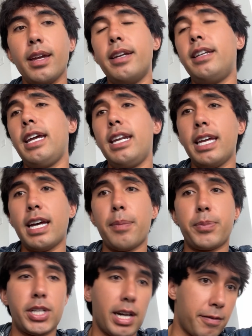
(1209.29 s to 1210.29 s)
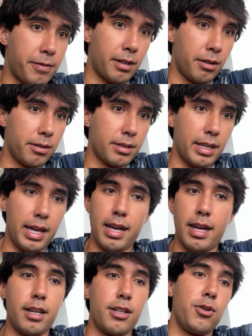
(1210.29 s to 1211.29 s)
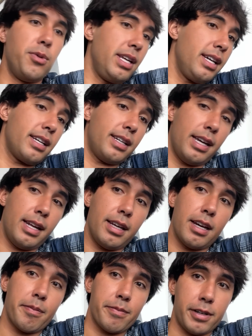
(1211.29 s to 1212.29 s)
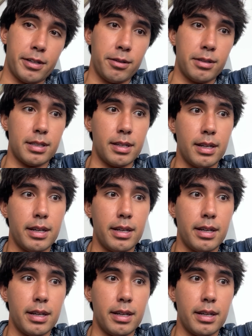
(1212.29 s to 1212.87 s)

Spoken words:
dating app chat funnels and unique dating app funnels,